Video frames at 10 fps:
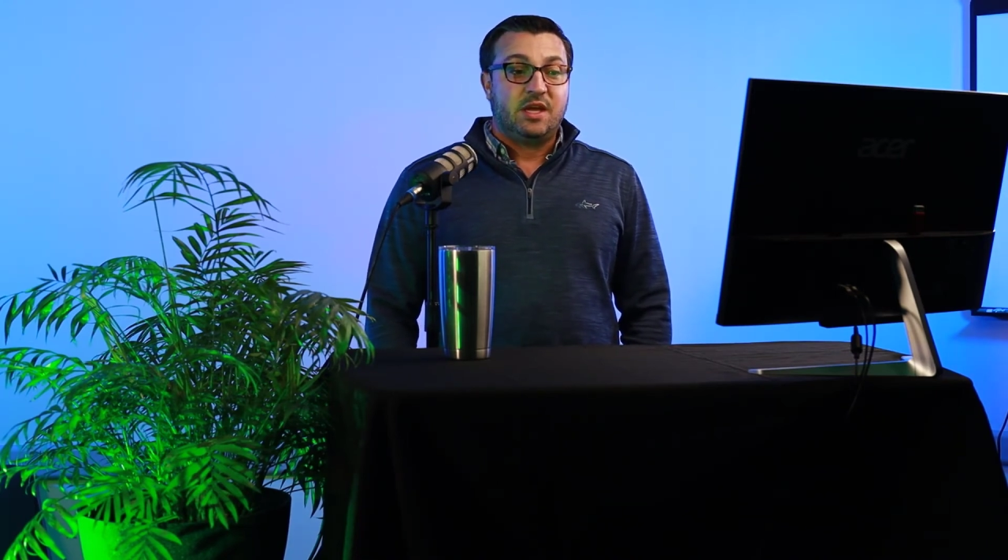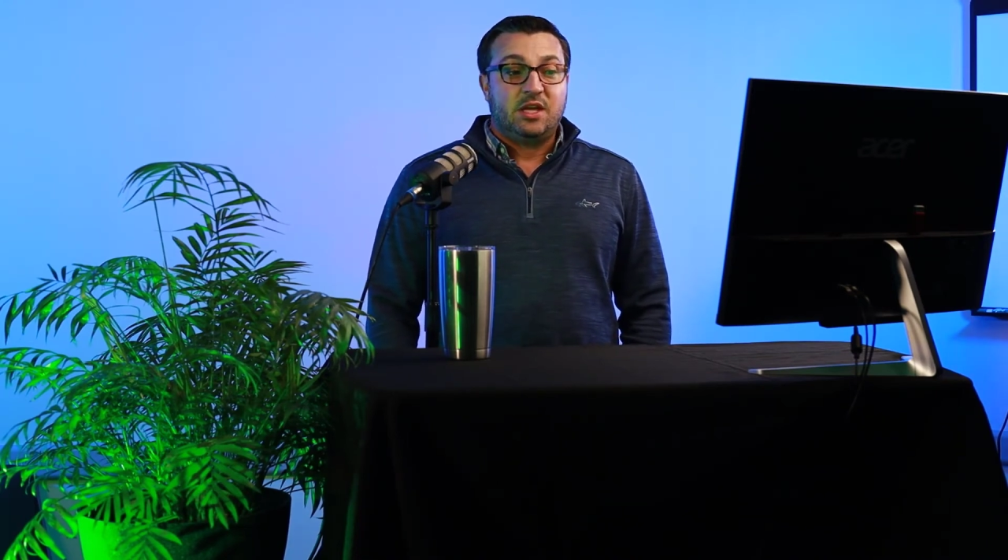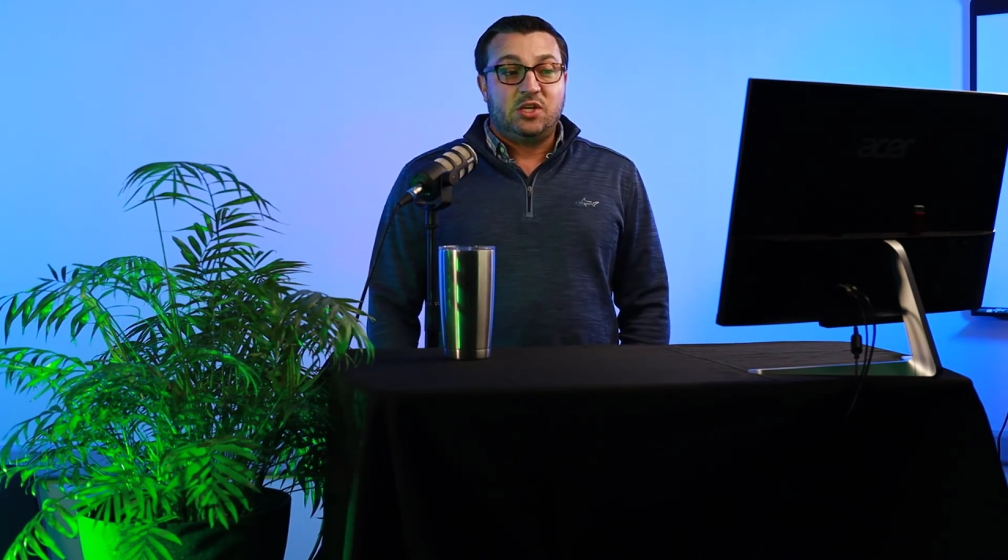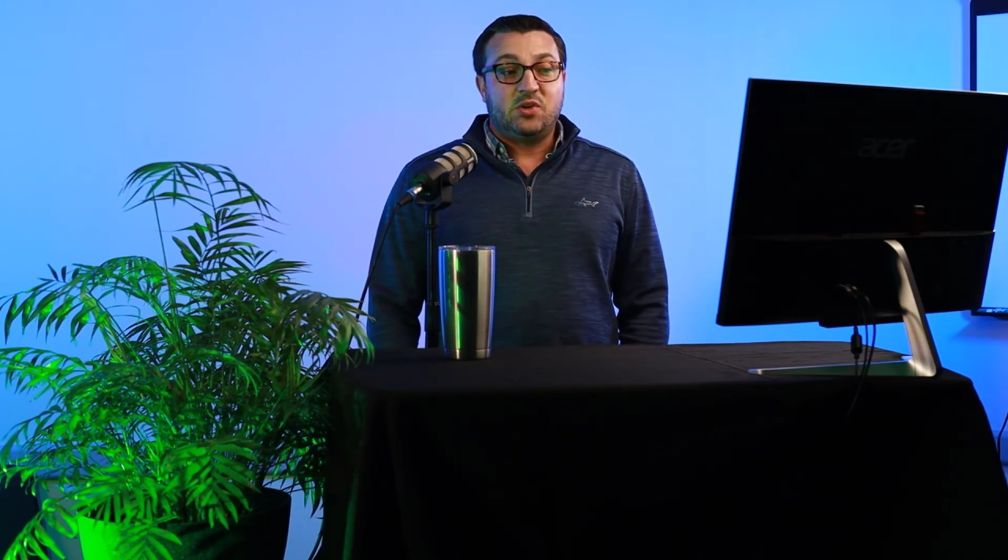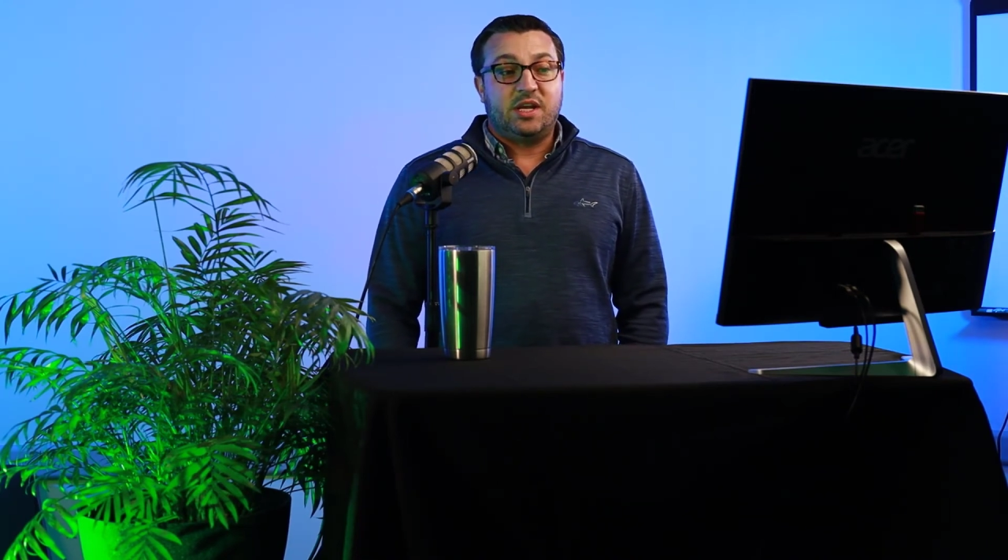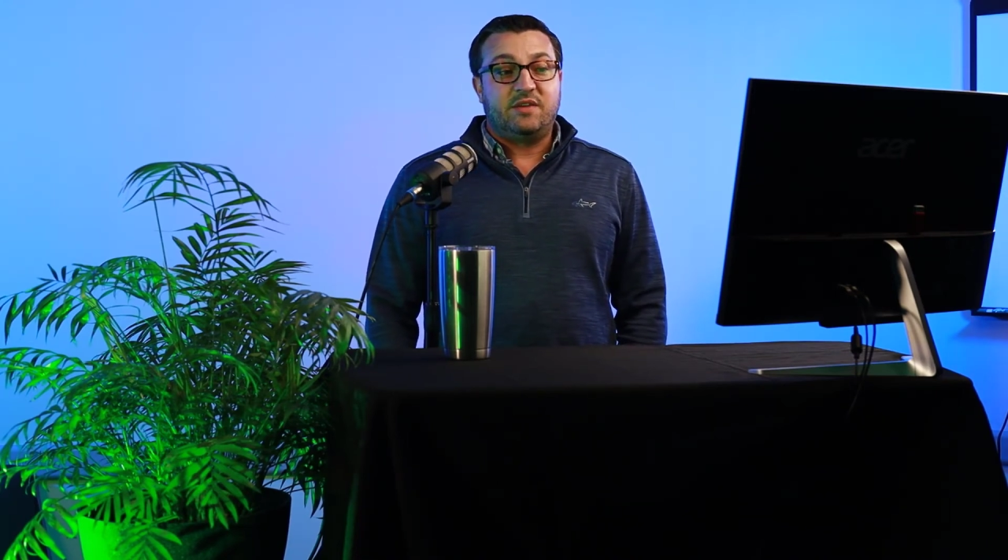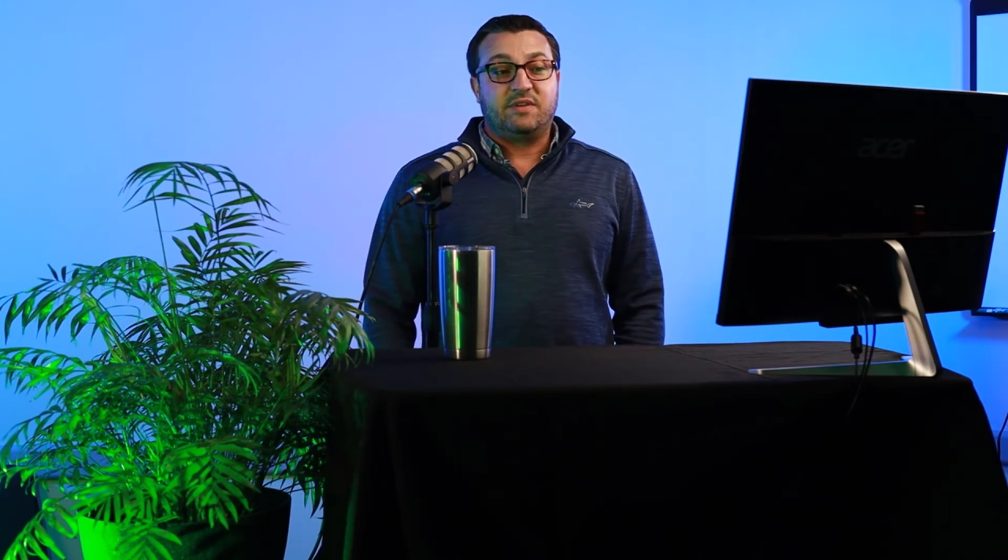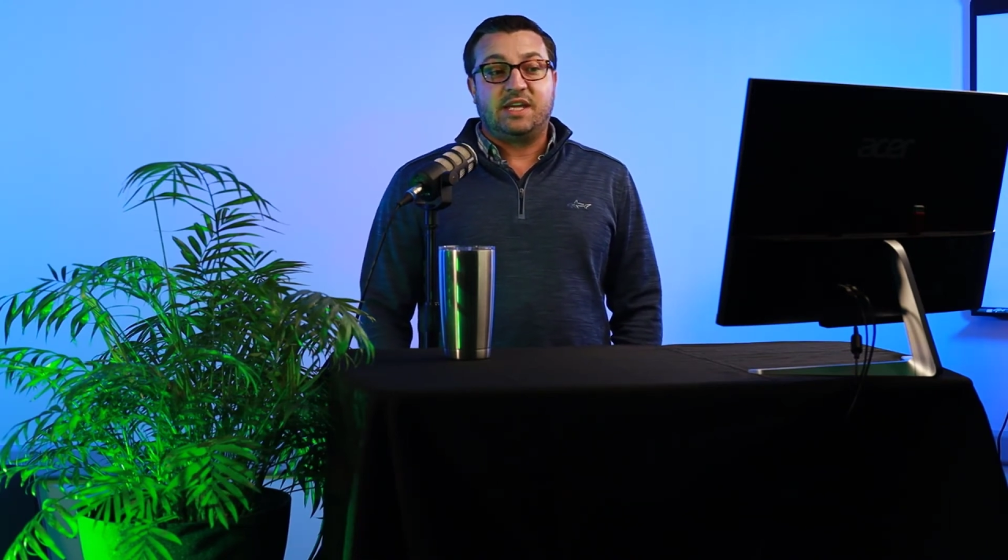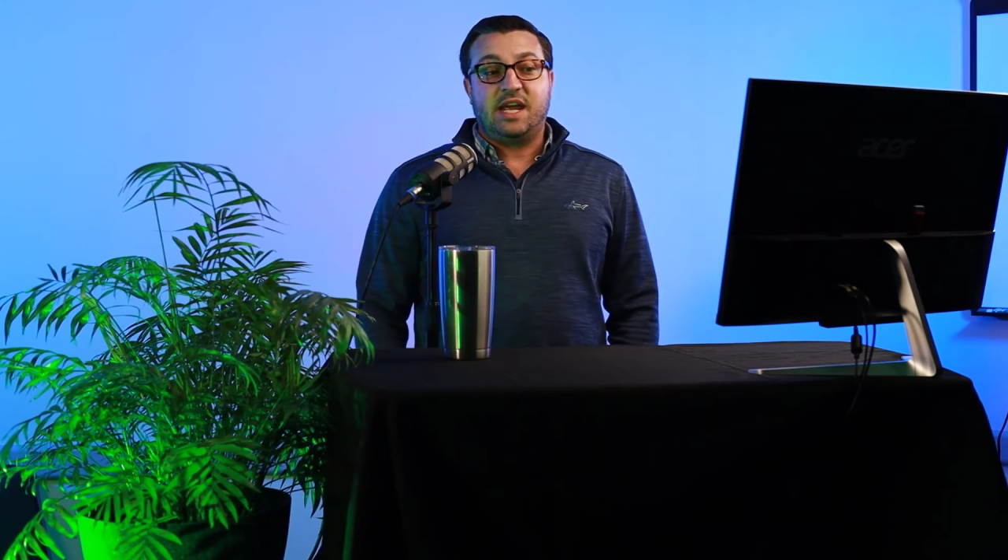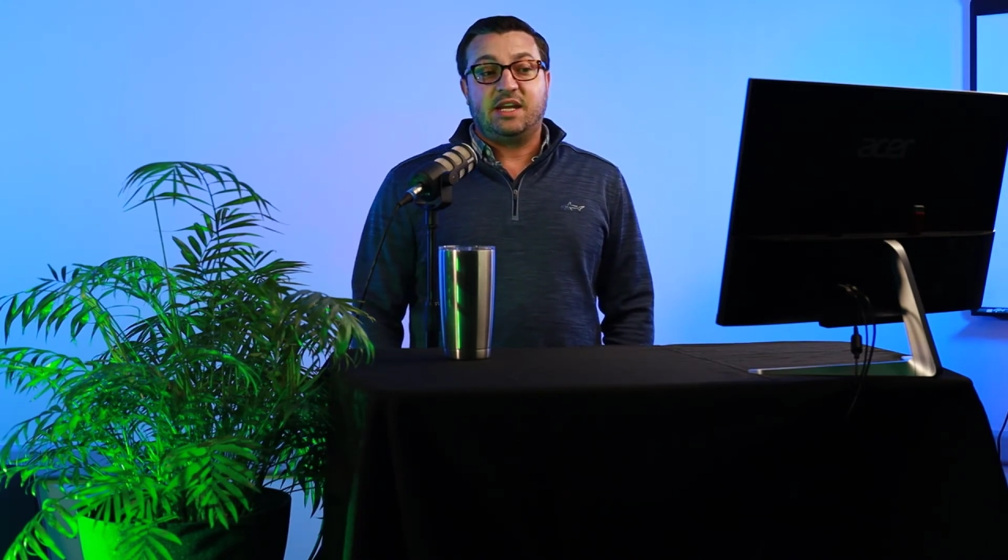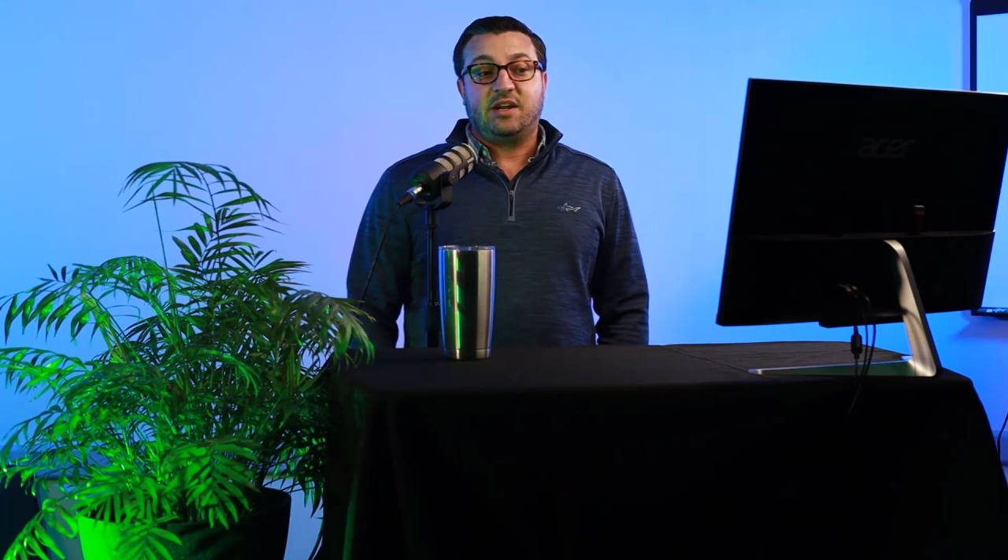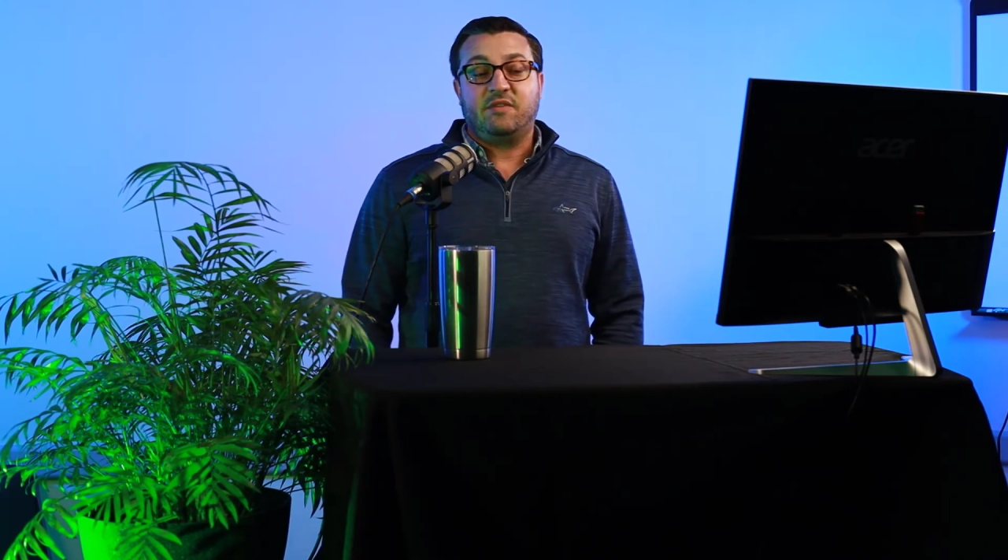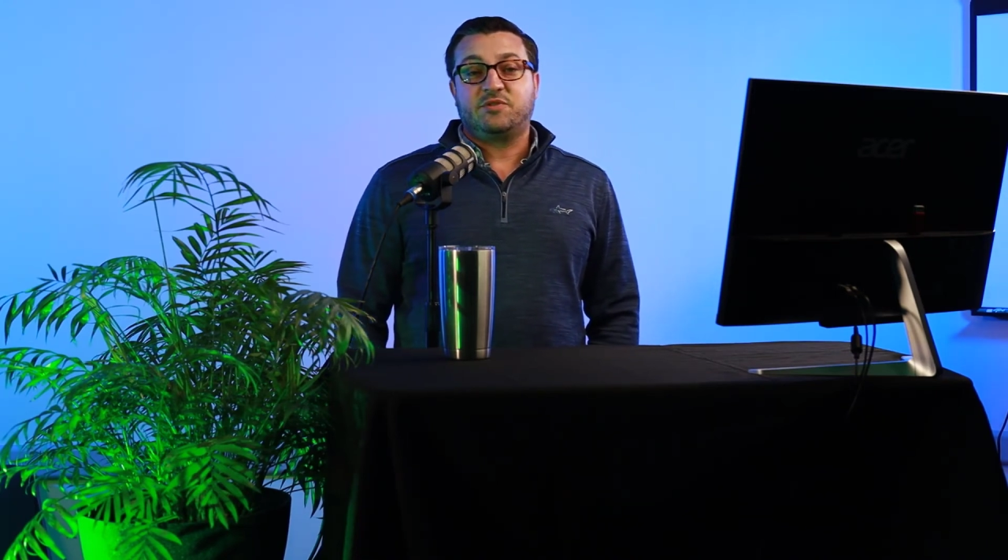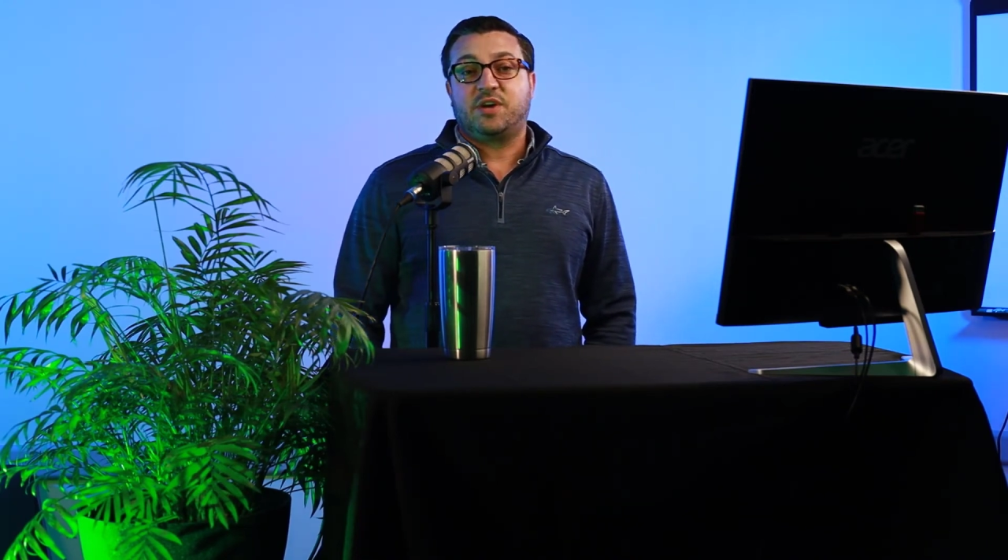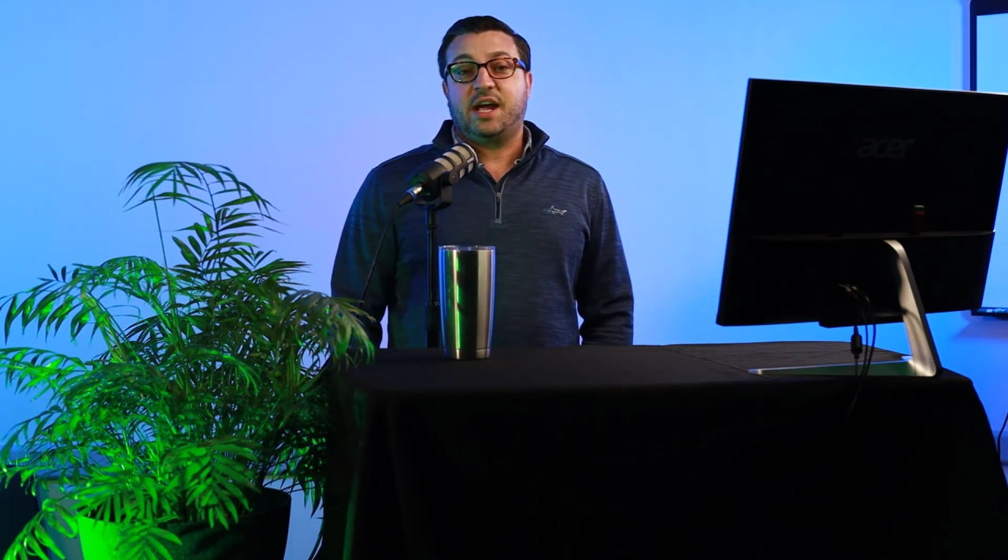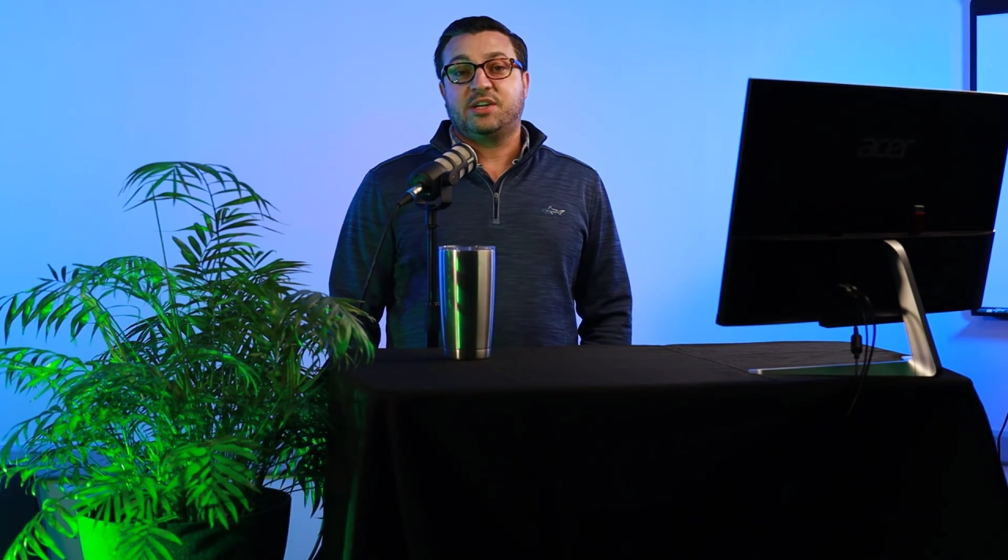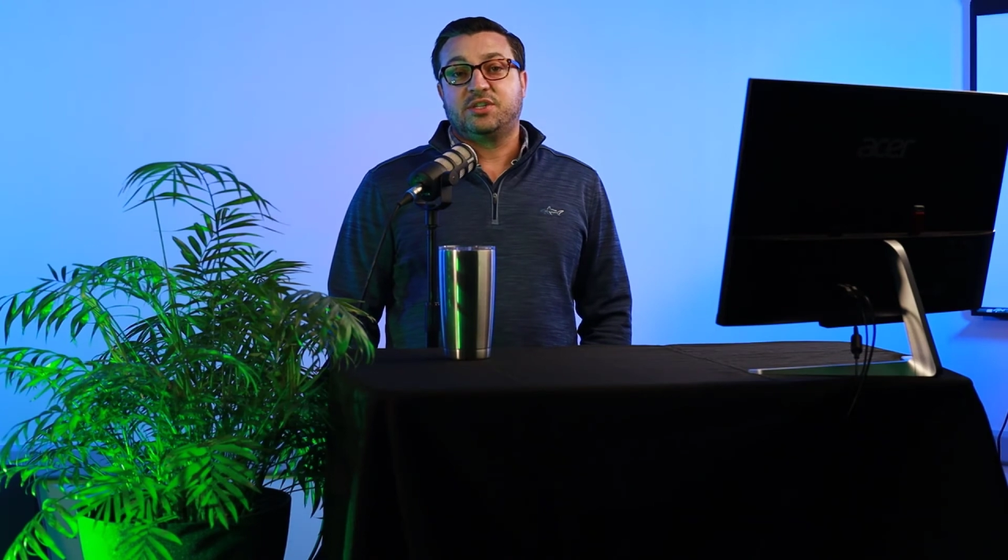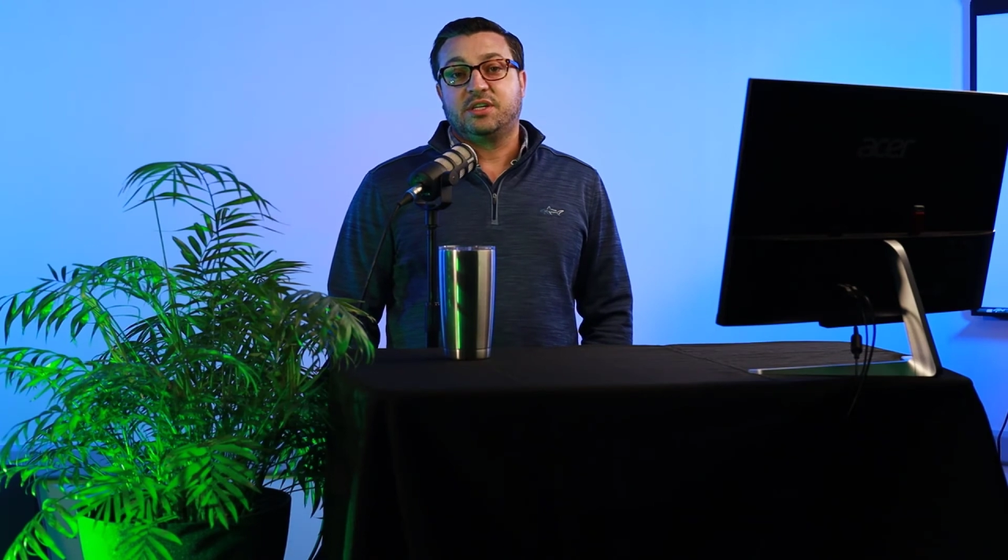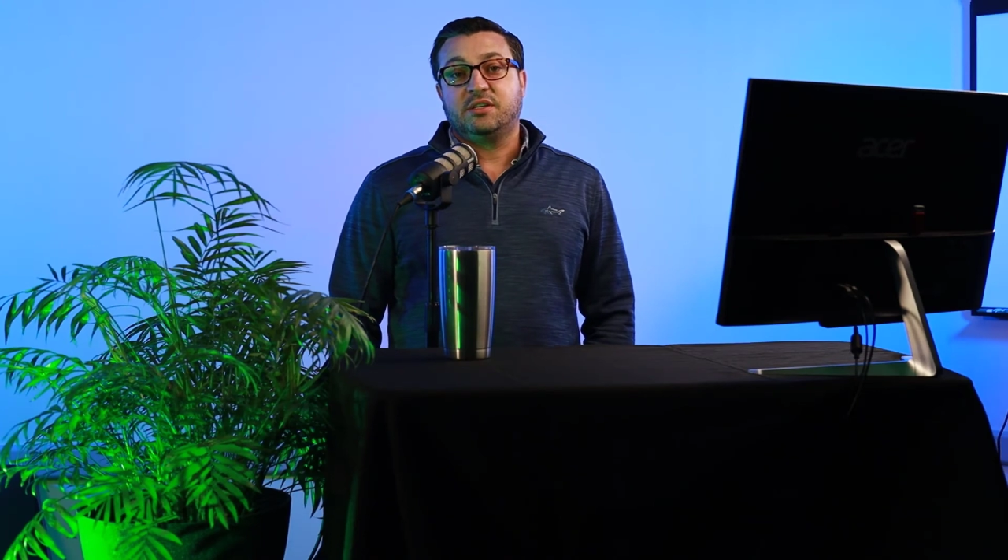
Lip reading: You could even gain enough traction